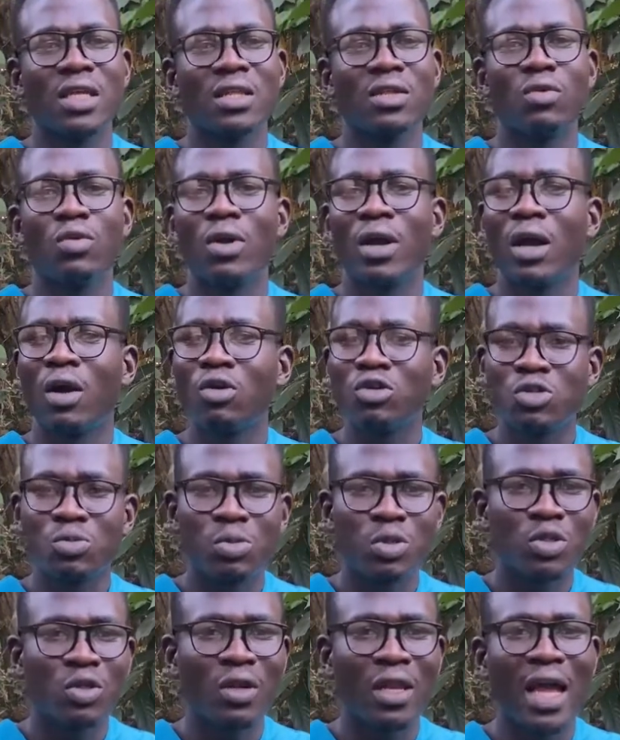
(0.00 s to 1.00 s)
They were
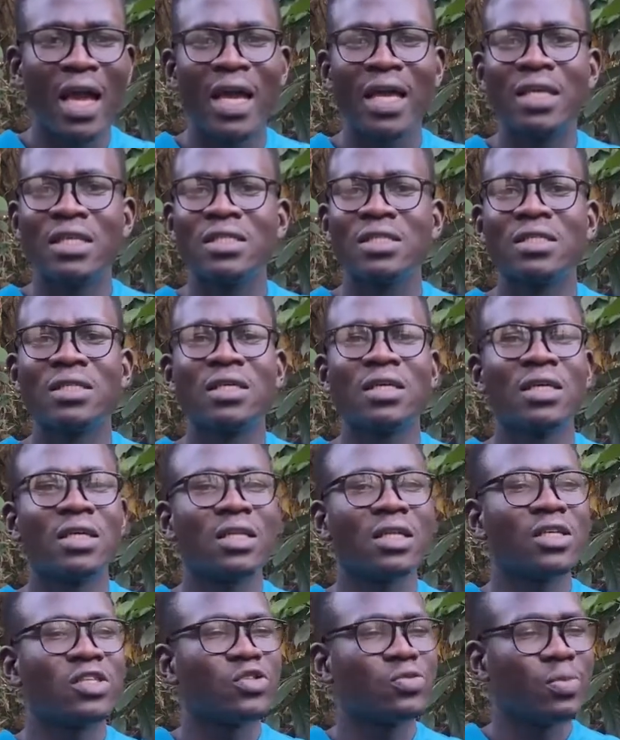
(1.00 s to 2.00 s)
hospitalized,
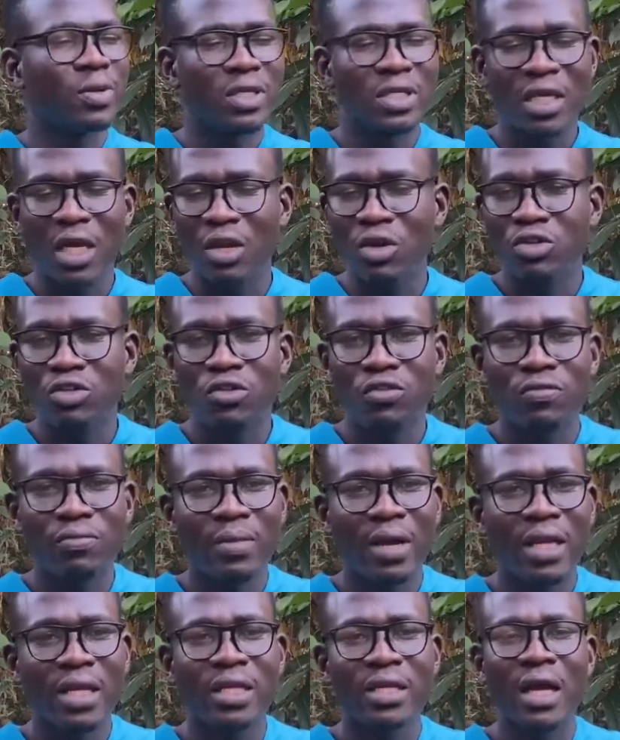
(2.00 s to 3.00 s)
they spent a lot of
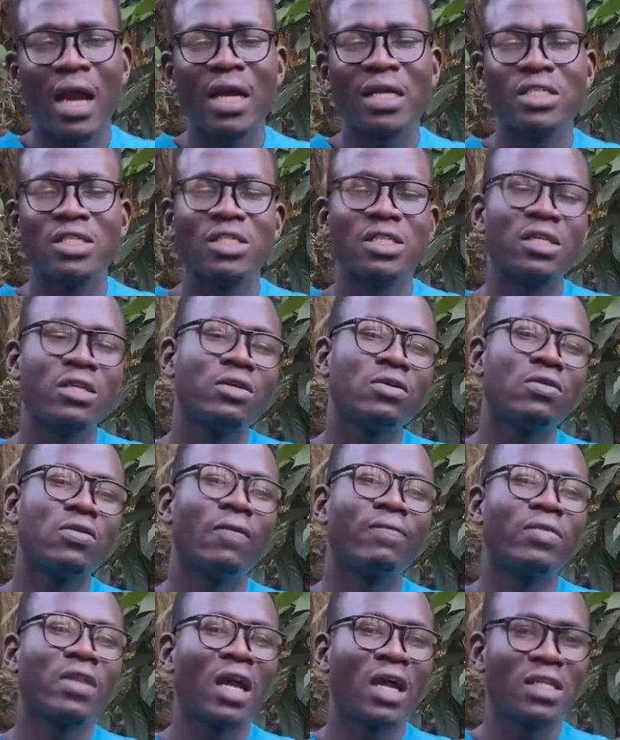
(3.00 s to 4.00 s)
money in ICU,
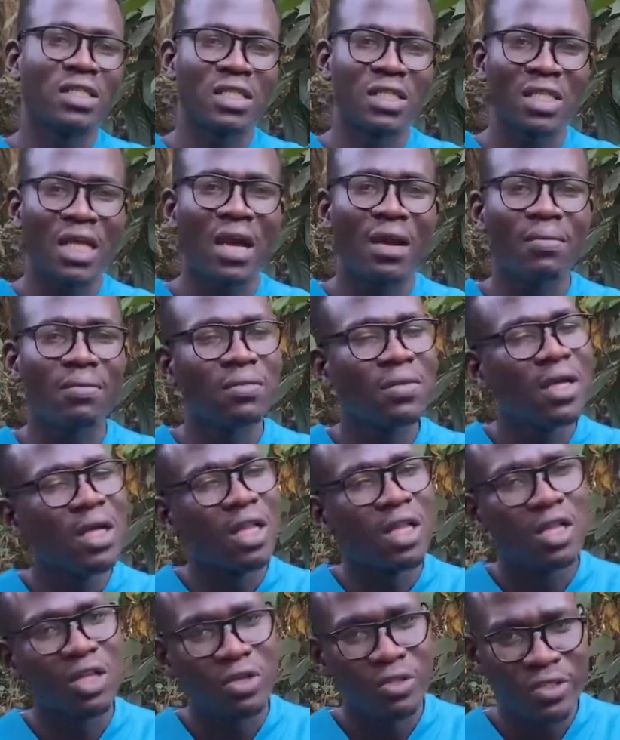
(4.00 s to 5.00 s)
and some
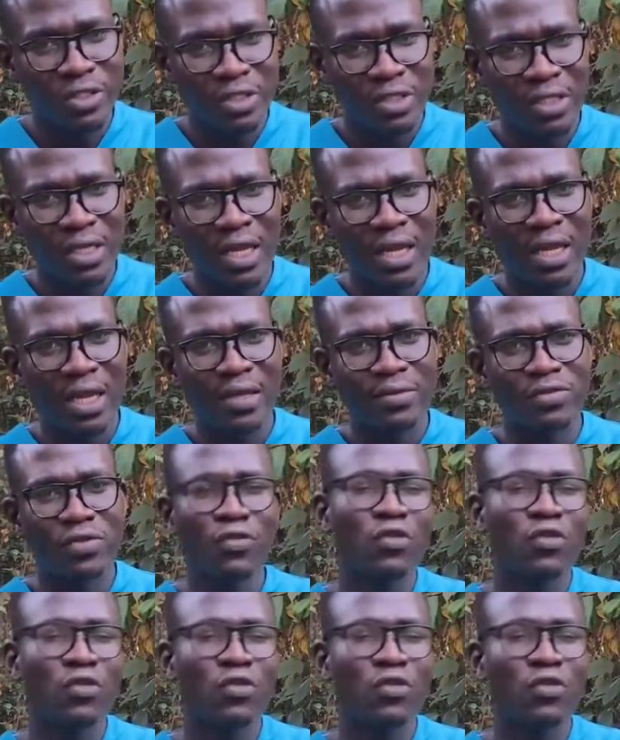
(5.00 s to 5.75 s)
lost their lives.